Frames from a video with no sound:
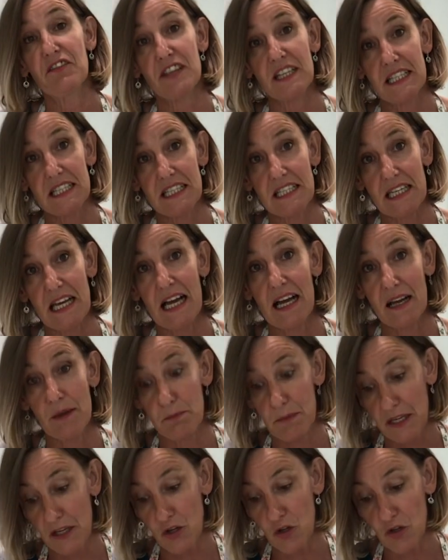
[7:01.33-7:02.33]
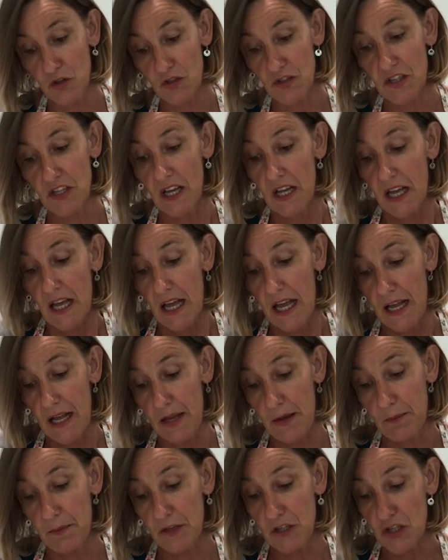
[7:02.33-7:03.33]
this time because
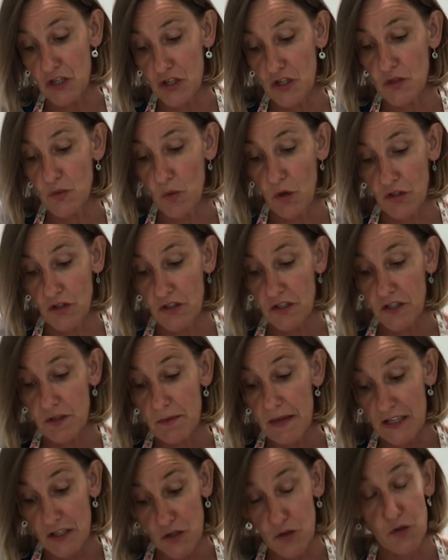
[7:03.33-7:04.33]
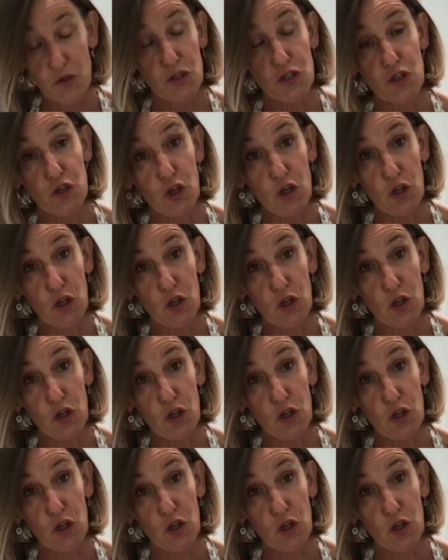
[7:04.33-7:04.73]
you just want to make sure there's no